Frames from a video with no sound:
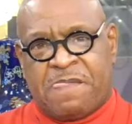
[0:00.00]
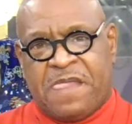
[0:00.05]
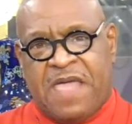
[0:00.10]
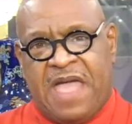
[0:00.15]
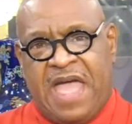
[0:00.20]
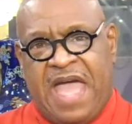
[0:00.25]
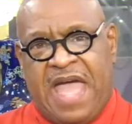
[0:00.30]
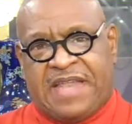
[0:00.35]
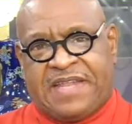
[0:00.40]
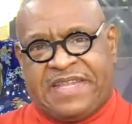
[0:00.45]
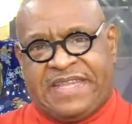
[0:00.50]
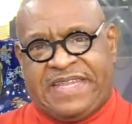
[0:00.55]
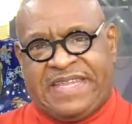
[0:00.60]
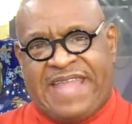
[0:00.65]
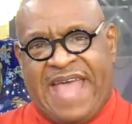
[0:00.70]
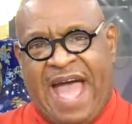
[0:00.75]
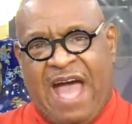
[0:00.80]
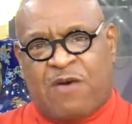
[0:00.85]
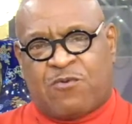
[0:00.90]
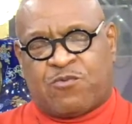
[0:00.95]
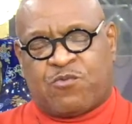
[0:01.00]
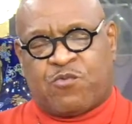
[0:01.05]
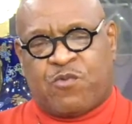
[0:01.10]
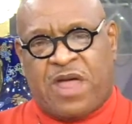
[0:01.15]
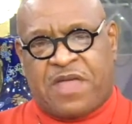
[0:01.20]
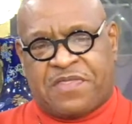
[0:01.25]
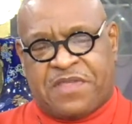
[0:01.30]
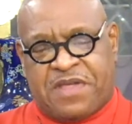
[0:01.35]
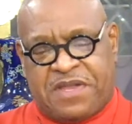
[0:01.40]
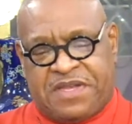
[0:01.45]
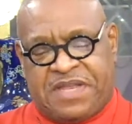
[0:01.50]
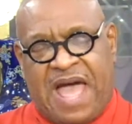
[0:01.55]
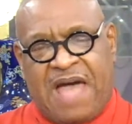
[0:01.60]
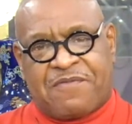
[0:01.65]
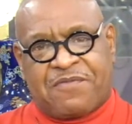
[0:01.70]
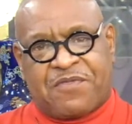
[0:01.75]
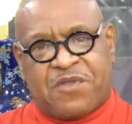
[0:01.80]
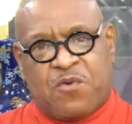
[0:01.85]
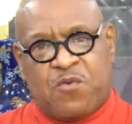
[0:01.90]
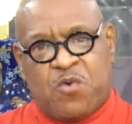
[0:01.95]
and doubt whether or
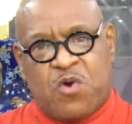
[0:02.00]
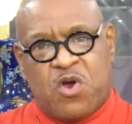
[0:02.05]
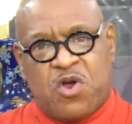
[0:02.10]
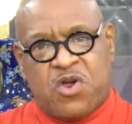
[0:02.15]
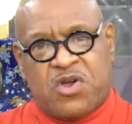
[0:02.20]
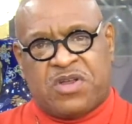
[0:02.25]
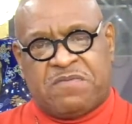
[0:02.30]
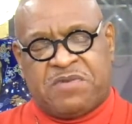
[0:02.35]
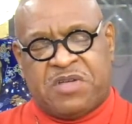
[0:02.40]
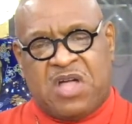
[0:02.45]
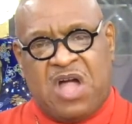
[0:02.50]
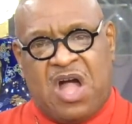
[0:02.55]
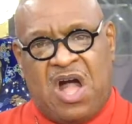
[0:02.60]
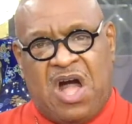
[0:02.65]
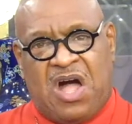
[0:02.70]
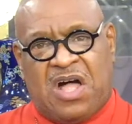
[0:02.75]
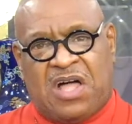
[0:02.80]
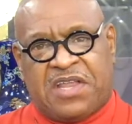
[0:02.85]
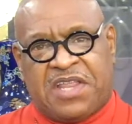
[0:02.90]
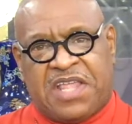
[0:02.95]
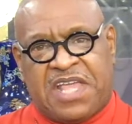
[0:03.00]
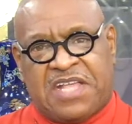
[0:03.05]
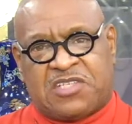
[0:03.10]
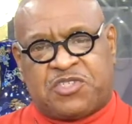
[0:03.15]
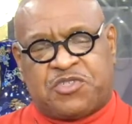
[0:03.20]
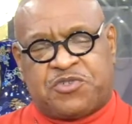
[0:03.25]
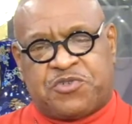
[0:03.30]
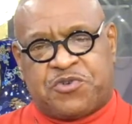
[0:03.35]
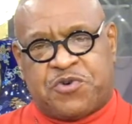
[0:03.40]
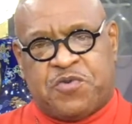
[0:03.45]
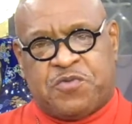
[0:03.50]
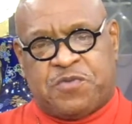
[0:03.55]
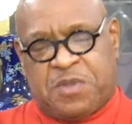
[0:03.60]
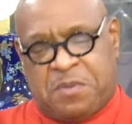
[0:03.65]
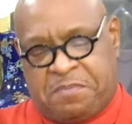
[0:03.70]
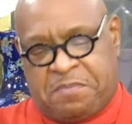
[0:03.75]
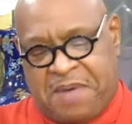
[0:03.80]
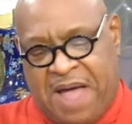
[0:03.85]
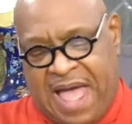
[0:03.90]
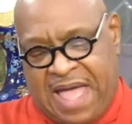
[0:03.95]
not the word of God is true.
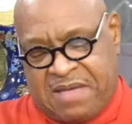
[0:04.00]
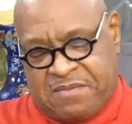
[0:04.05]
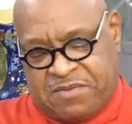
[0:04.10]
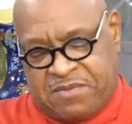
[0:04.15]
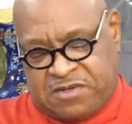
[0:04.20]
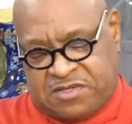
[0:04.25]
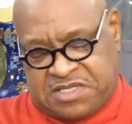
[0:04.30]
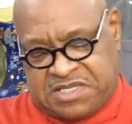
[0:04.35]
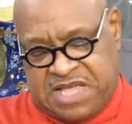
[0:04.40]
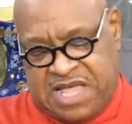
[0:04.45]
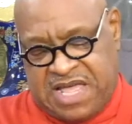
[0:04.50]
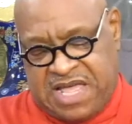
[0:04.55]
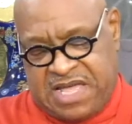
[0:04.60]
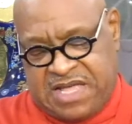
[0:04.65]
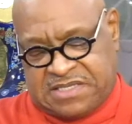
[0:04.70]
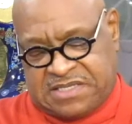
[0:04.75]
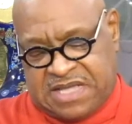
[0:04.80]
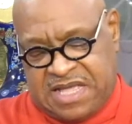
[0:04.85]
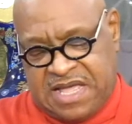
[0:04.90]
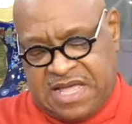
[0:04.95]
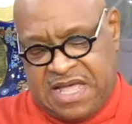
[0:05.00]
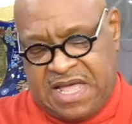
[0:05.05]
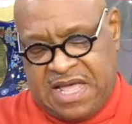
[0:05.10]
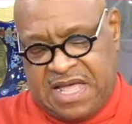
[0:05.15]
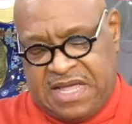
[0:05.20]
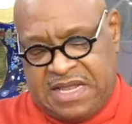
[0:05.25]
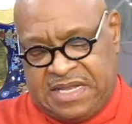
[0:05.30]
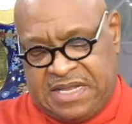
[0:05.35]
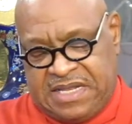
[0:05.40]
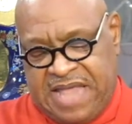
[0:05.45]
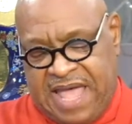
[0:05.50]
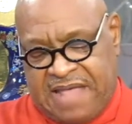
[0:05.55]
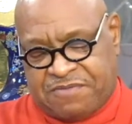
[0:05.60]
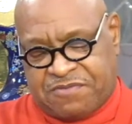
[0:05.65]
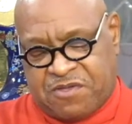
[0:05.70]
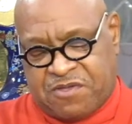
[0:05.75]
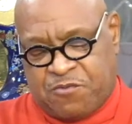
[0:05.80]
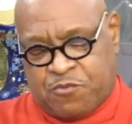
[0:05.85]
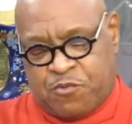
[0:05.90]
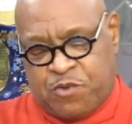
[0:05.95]
The Bible says
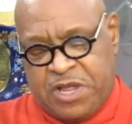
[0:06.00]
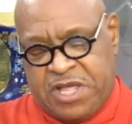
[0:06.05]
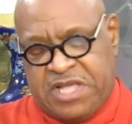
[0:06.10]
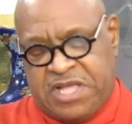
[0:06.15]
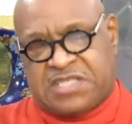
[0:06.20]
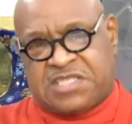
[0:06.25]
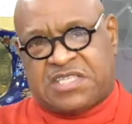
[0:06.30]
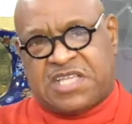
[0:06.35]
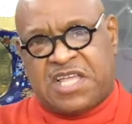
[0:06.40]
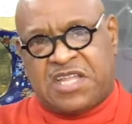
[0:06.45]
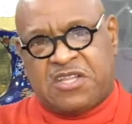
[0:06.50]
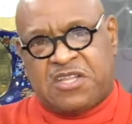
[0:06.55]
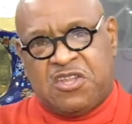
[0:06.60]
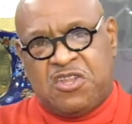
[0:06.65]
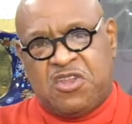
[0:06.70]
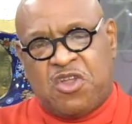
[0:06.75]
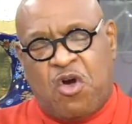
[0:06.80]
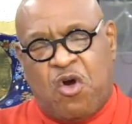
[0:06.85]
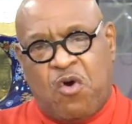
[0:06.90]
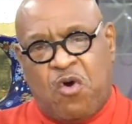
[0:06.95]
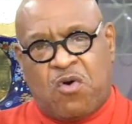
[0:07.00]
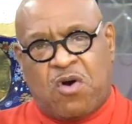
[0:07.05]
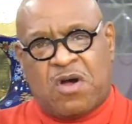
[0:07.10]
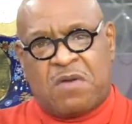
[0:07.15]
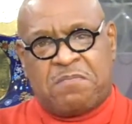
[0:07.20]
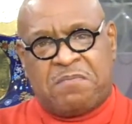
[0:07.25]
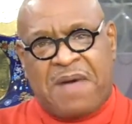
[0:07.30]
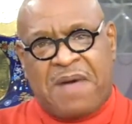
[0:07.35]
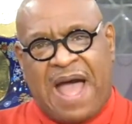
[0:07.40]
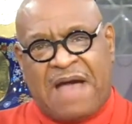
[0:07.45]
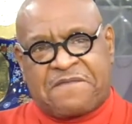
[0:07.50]
that the reason Noah by